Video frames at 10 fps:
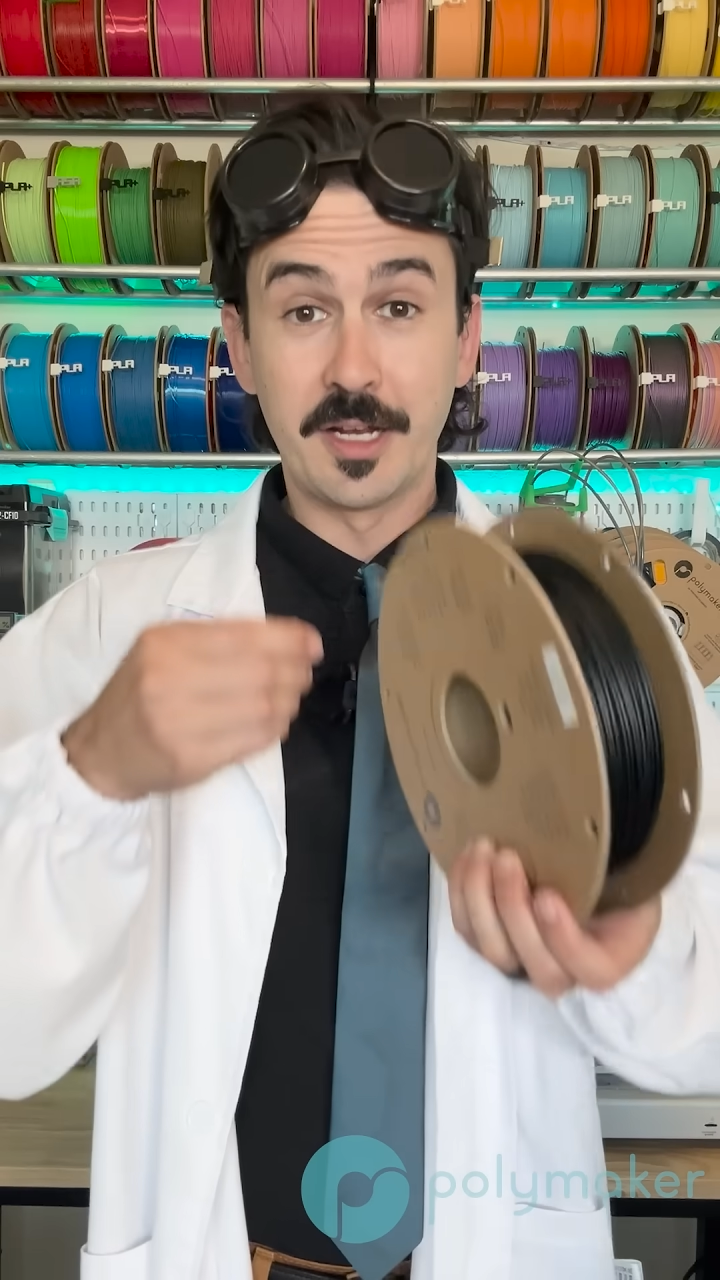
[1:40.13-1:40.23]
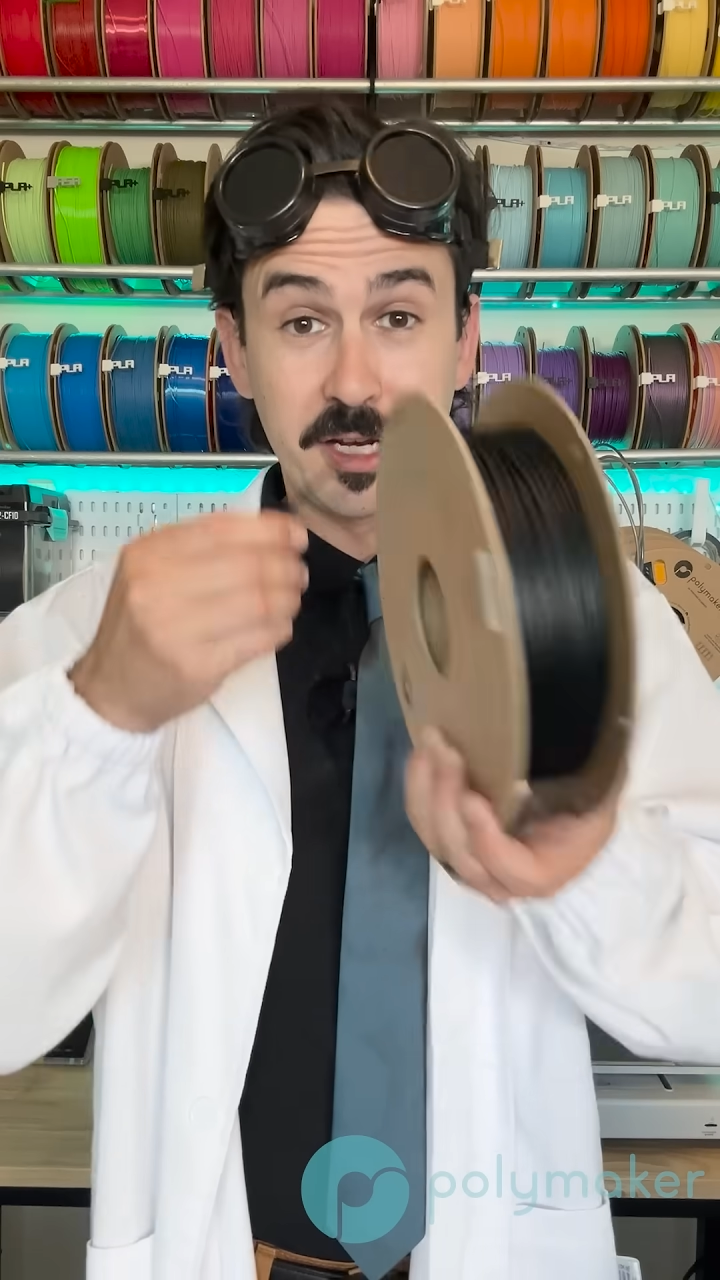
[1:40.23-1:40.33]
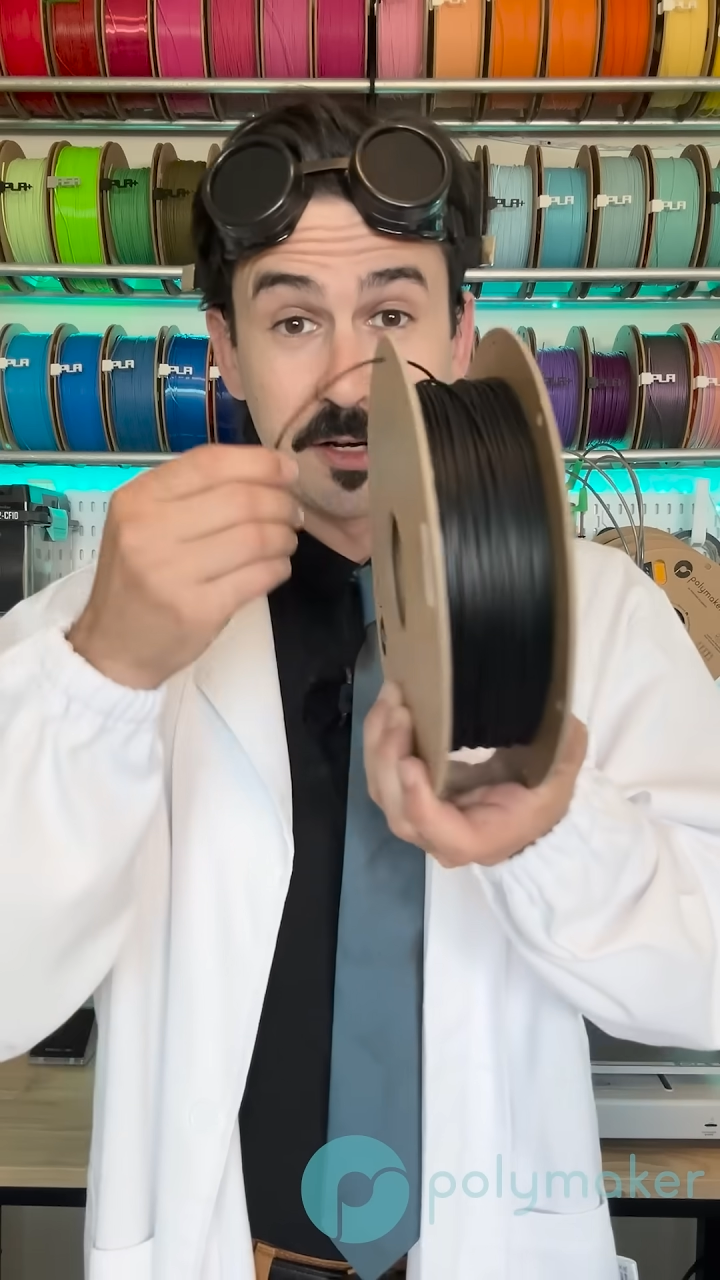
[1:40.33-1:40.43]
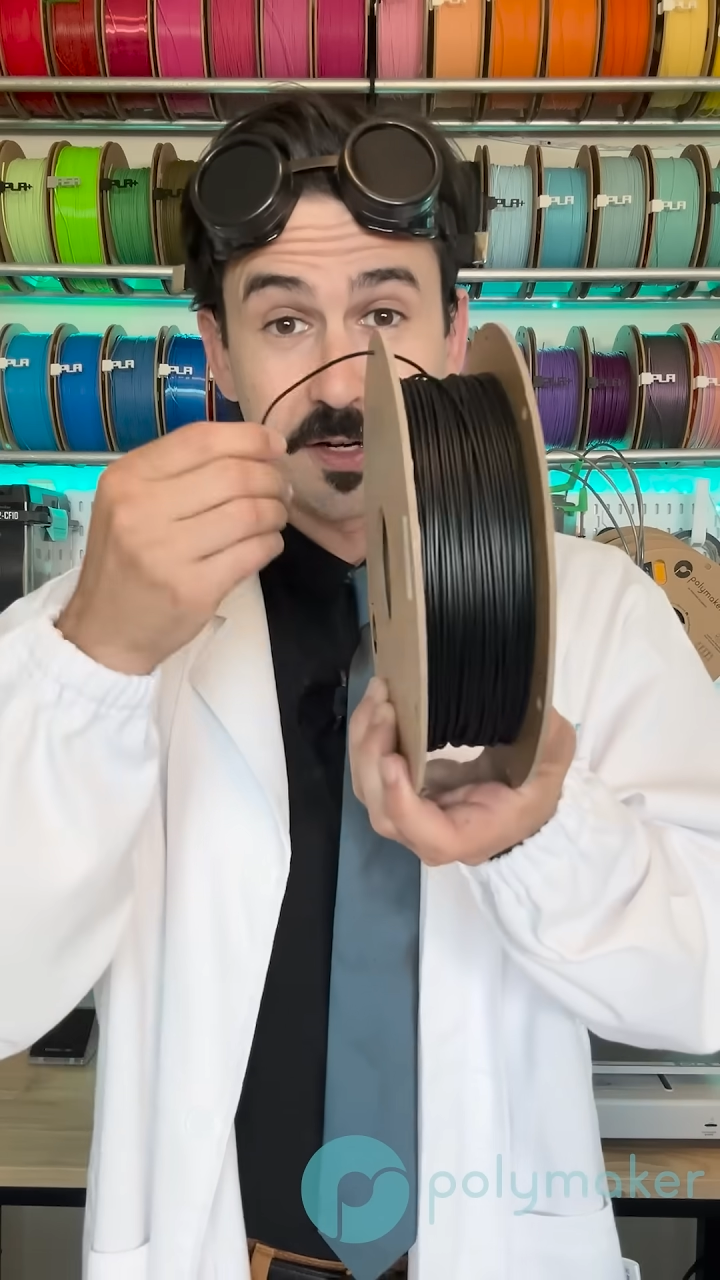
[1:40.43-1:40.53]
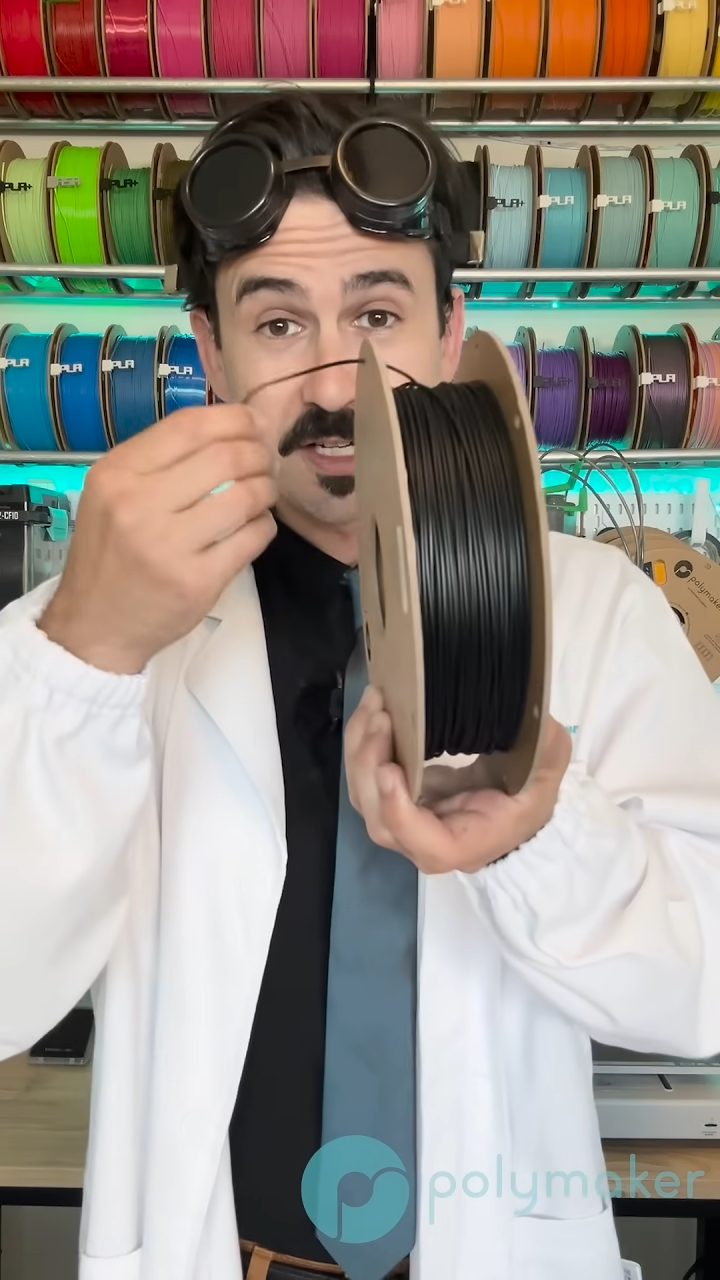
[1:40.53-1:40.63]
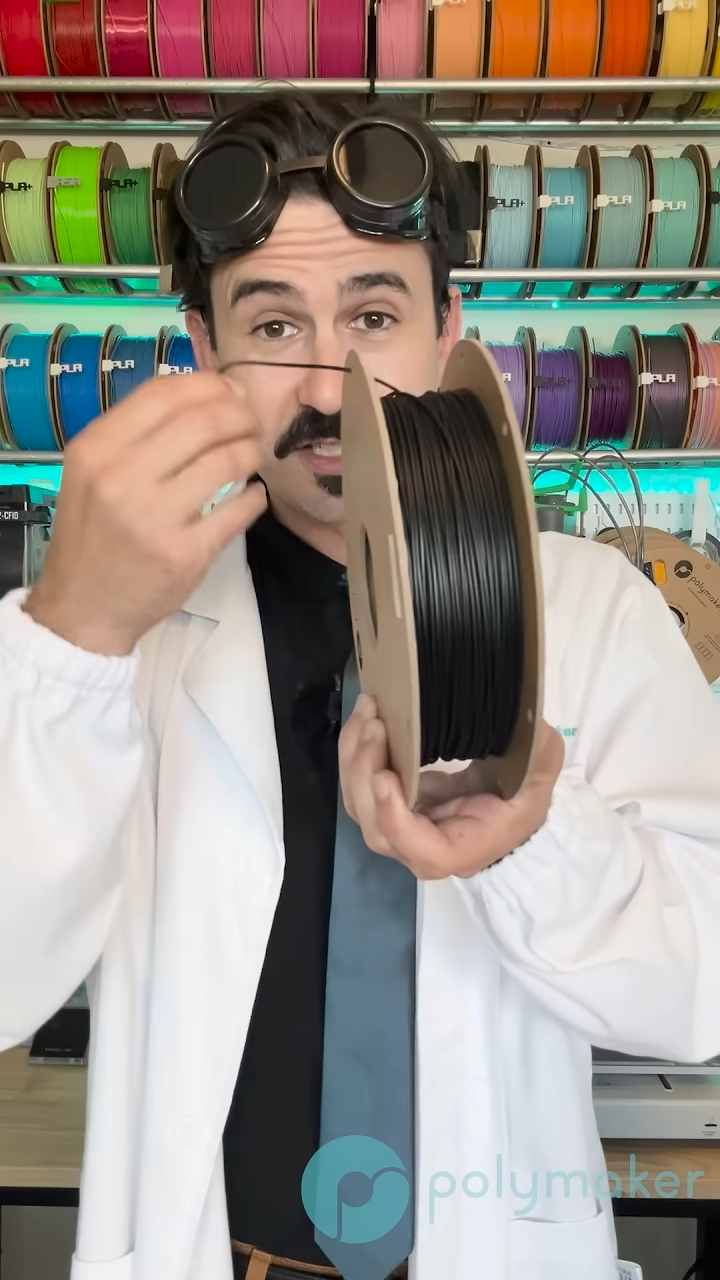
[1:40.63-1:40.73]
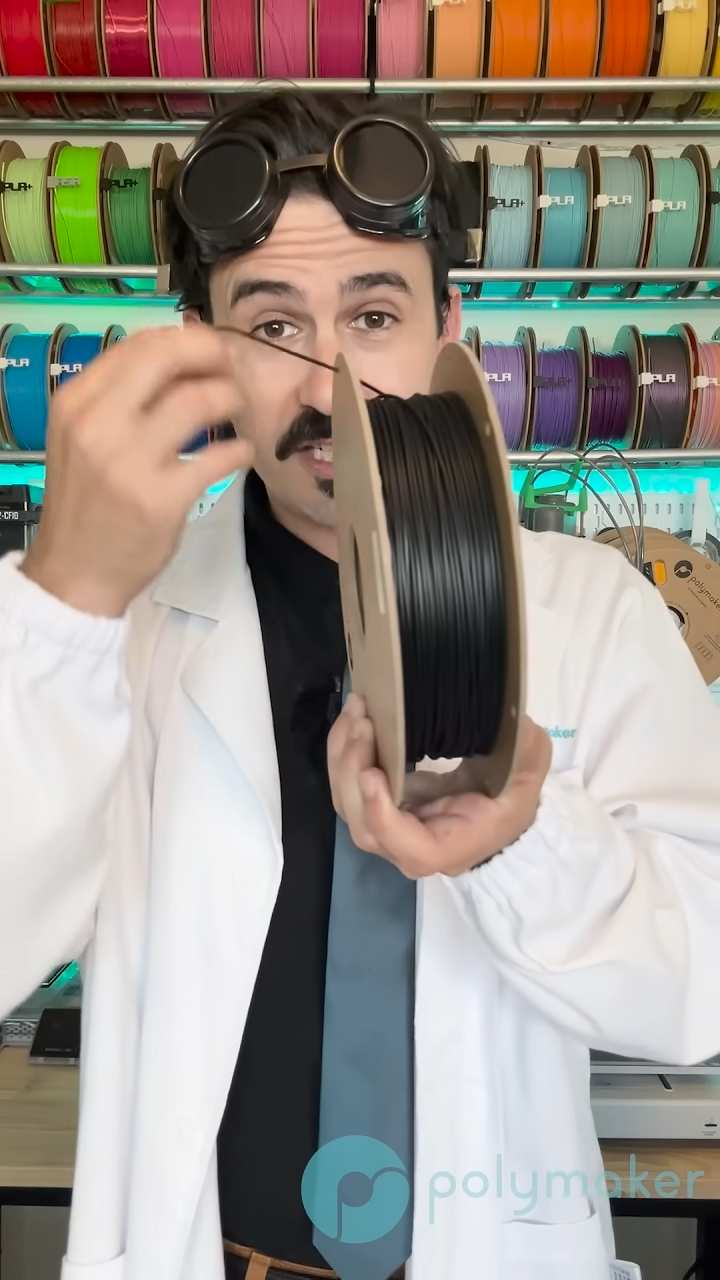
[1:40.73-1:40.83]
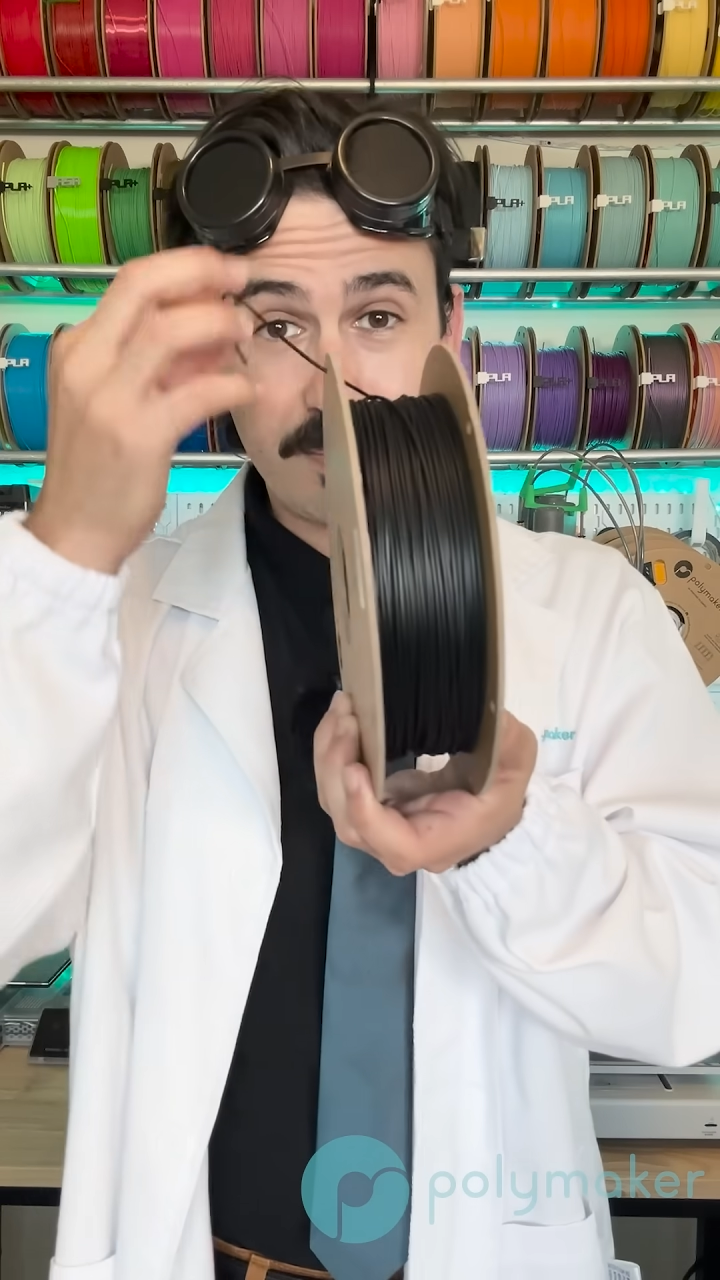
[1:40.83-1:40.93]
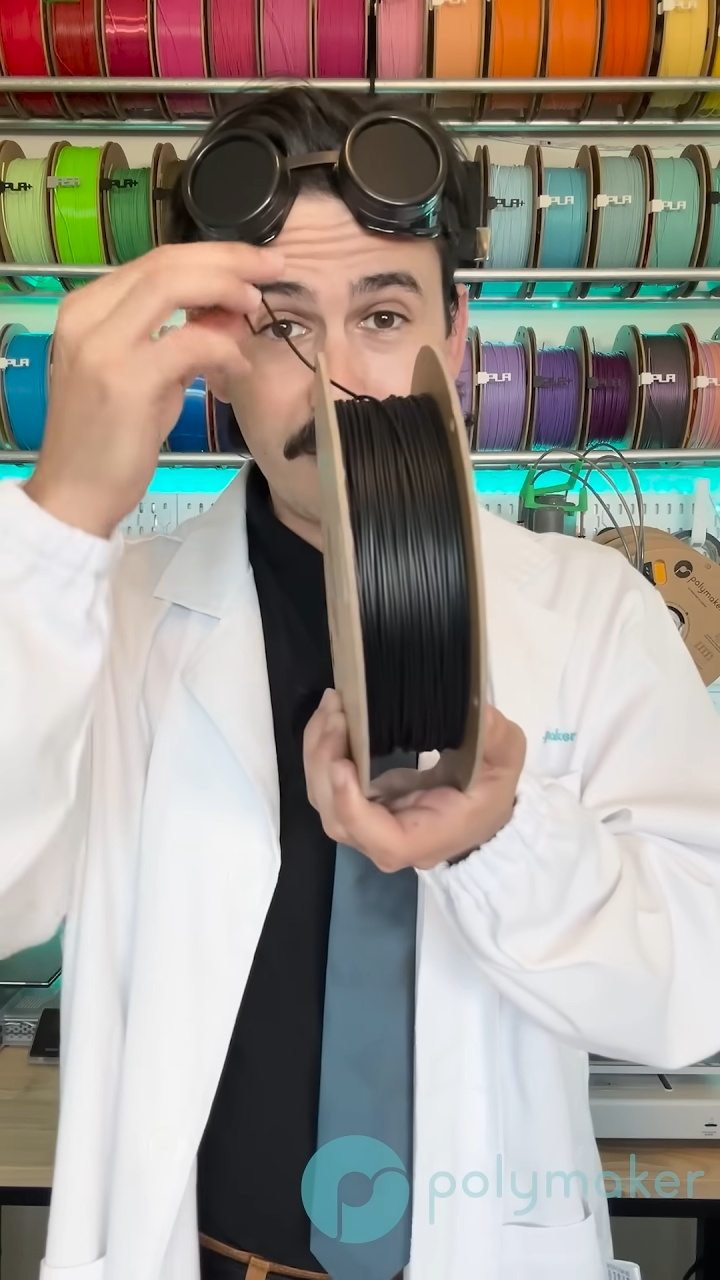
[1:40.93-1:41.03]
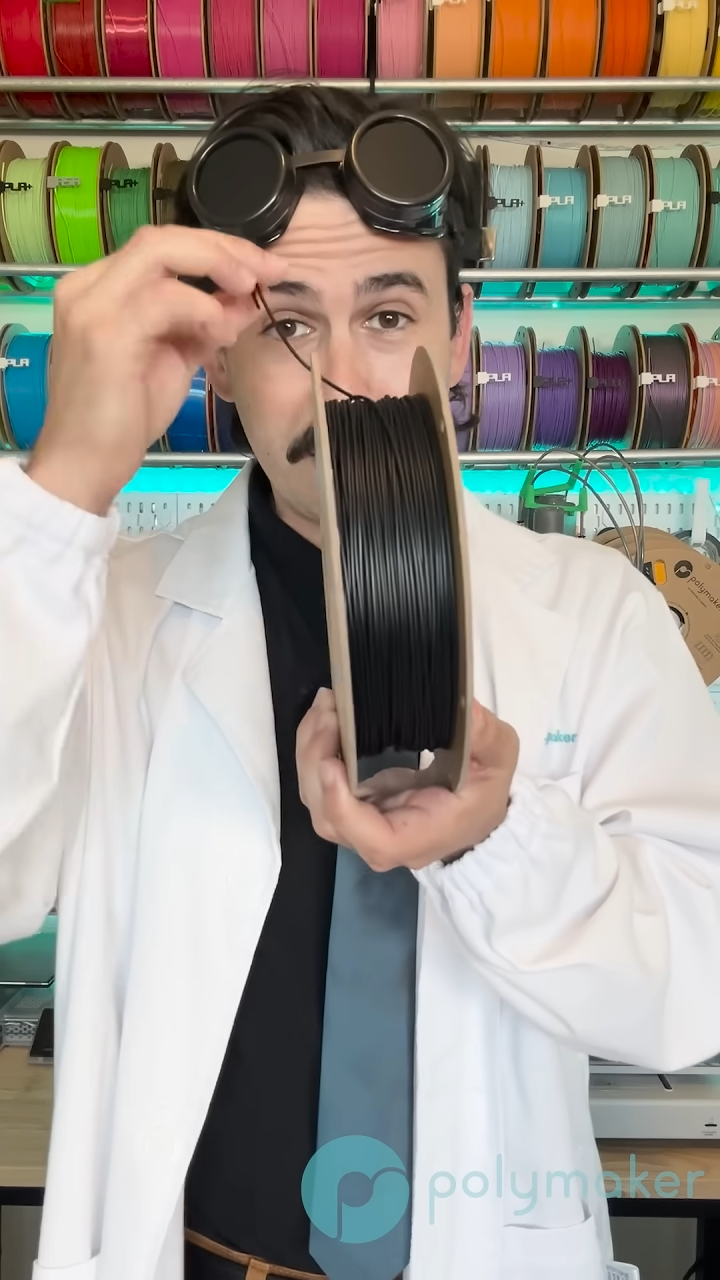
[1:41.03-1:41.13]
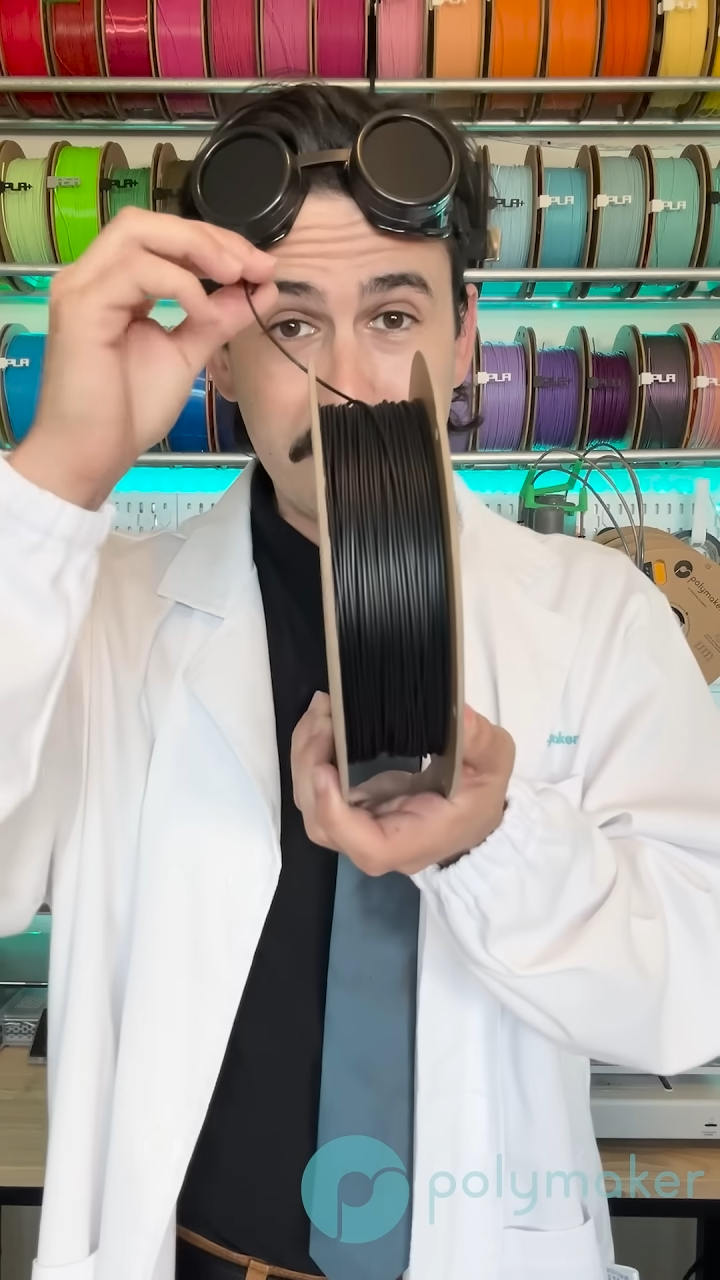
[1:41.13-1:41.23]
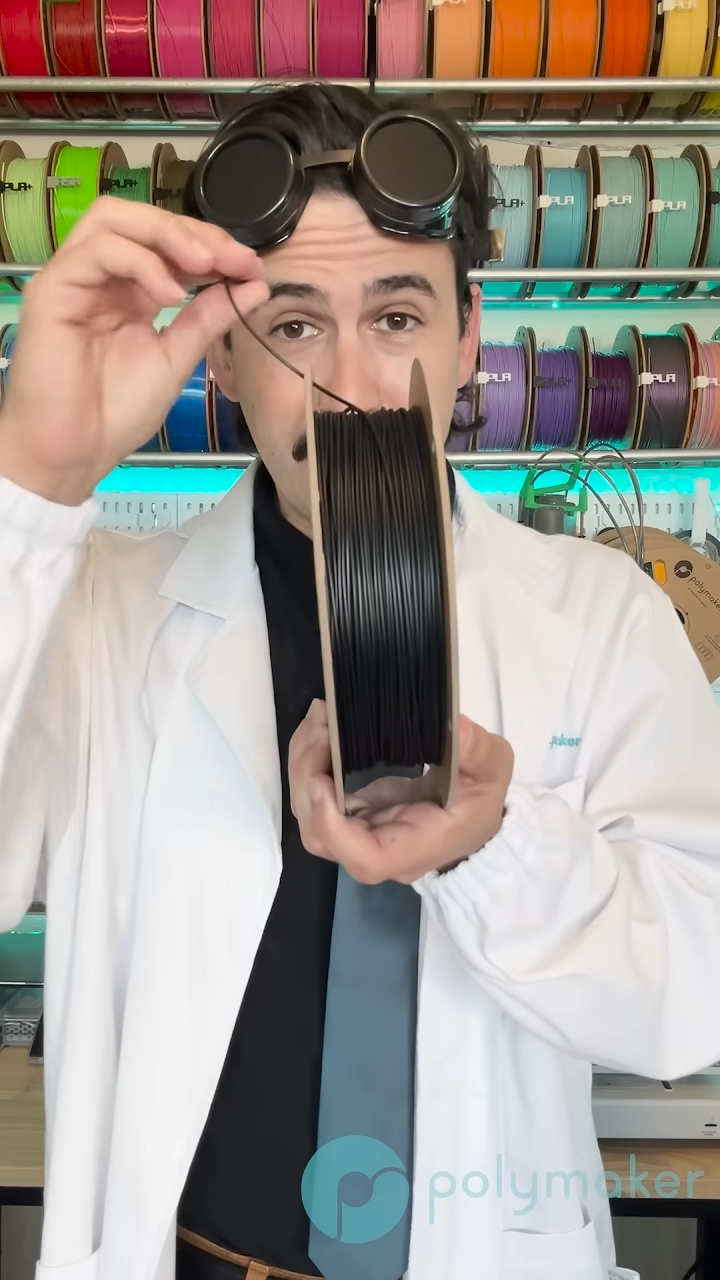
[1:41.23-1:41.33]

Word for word: Here is TPU